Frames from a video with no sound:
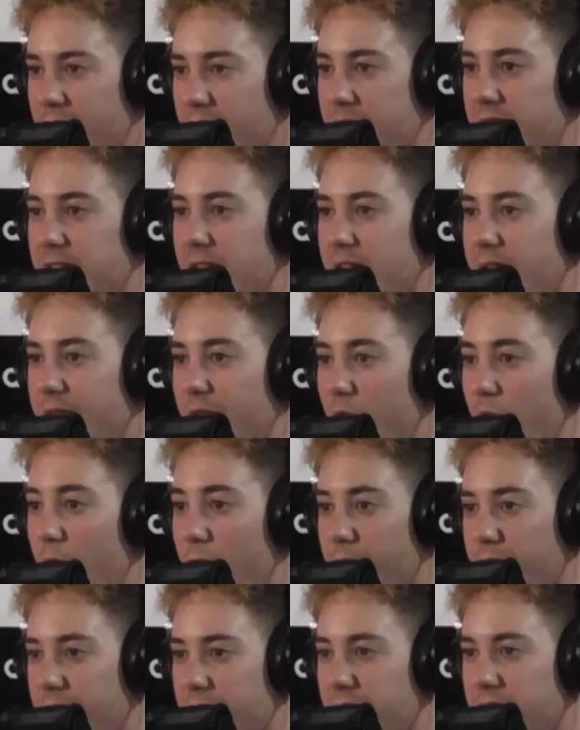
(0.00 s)
instead of
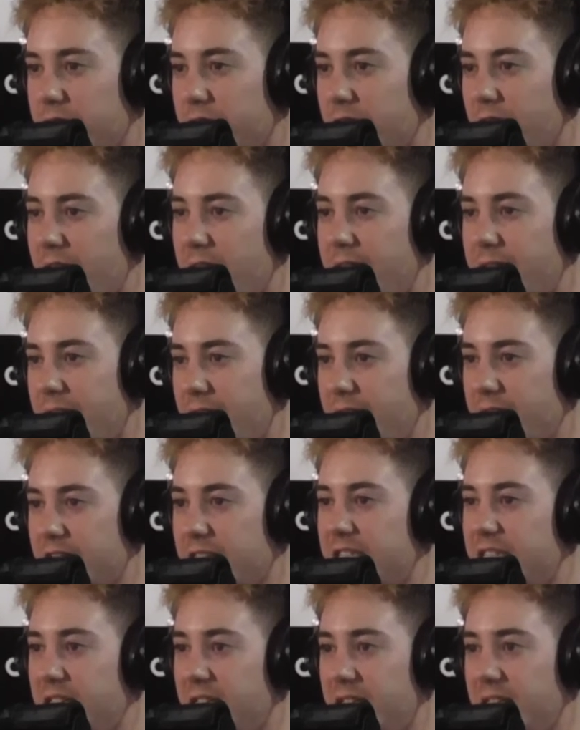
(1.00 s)
artists, and then I
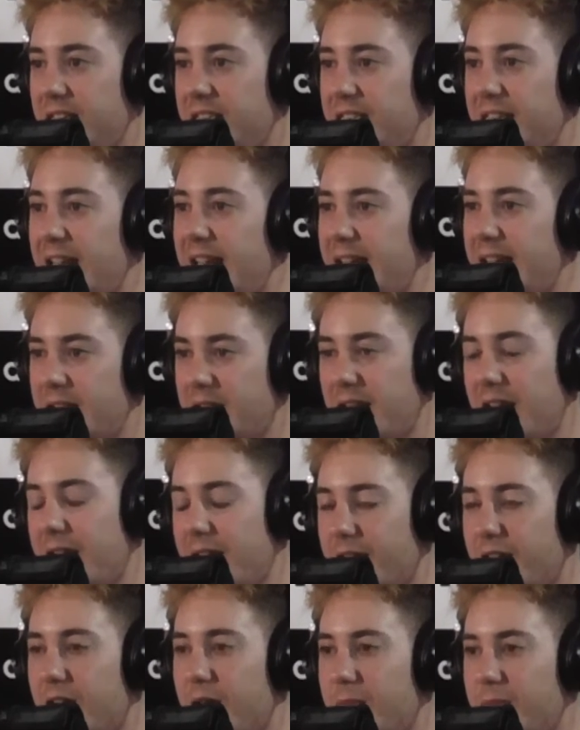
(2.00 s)
see the date that
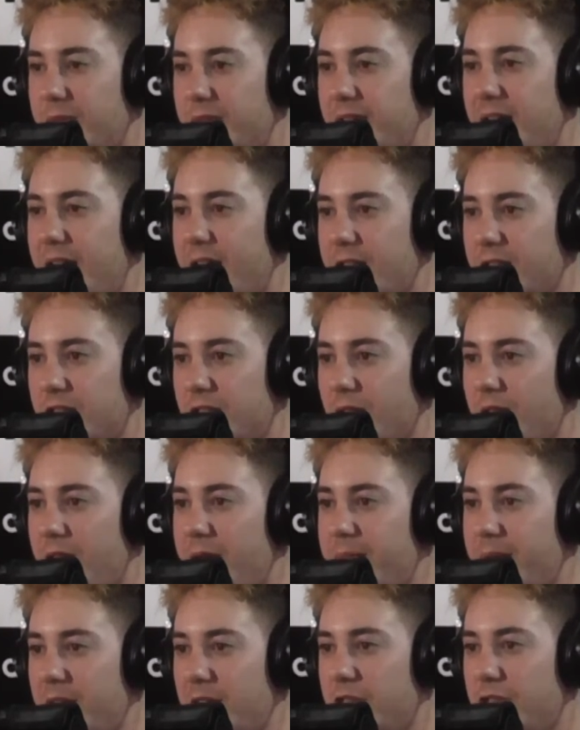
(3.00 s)
it comes out. So I
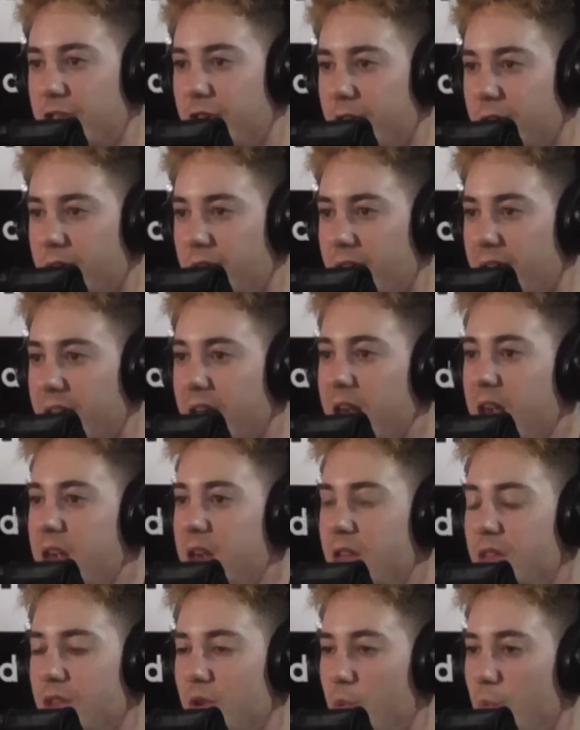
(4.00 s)
make sure like
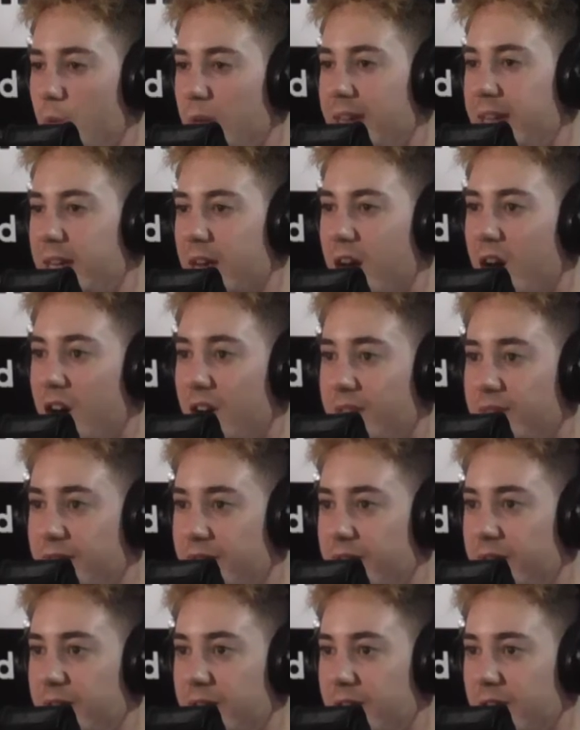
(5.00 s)
the week of
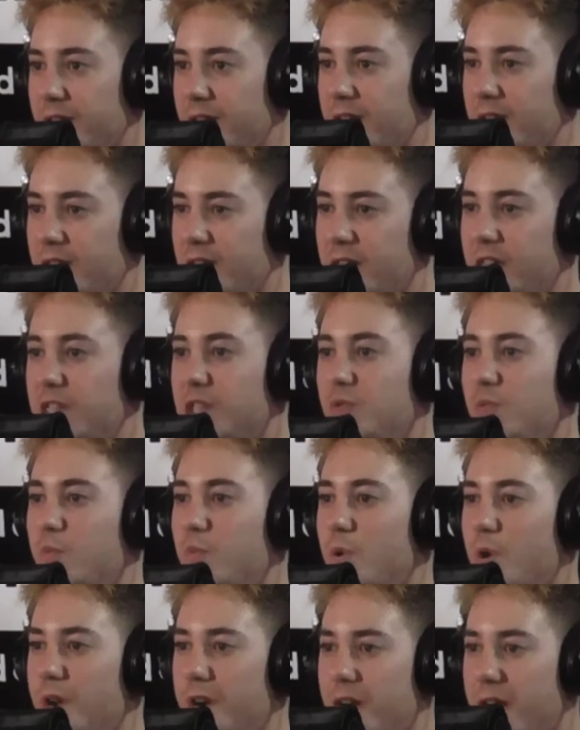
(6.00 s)
is
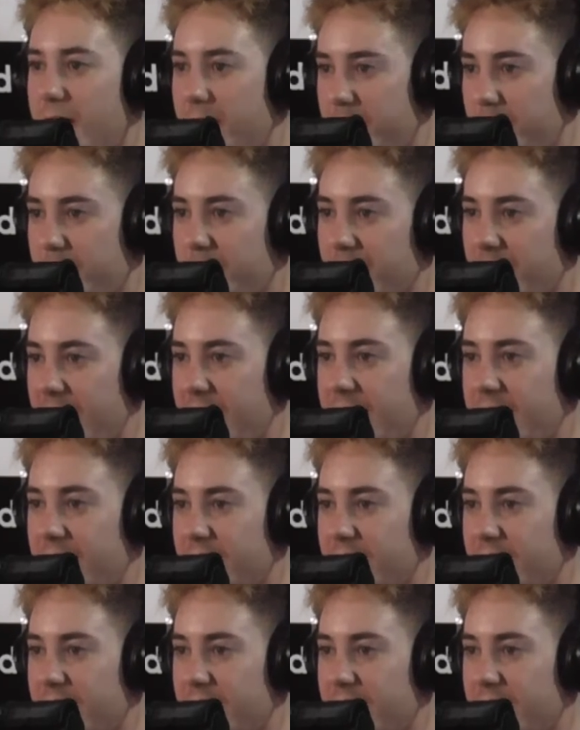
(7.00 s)
what I'm playing.